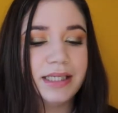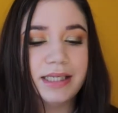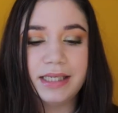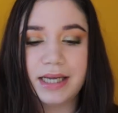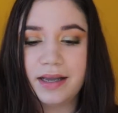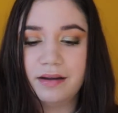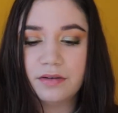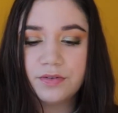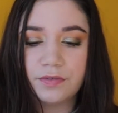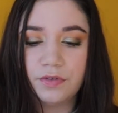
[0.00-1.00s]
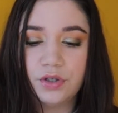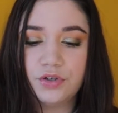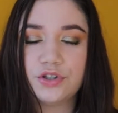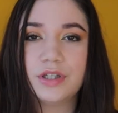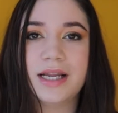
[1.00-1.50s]
the I Heart
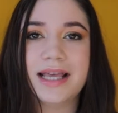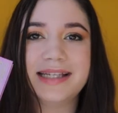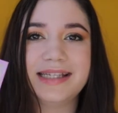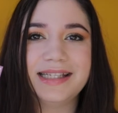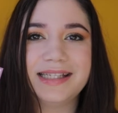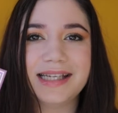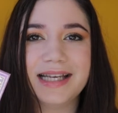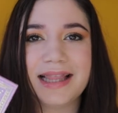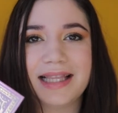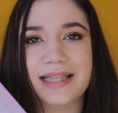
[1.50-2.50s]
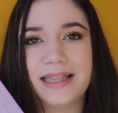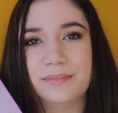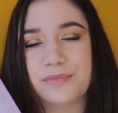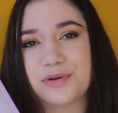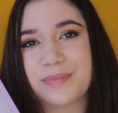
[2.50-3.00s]
Revolution Disney
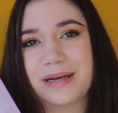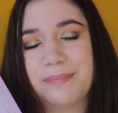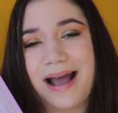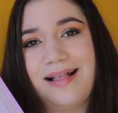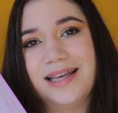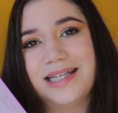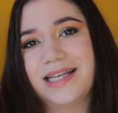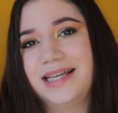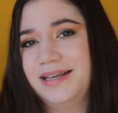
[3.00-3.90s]
Little Mermaid palette.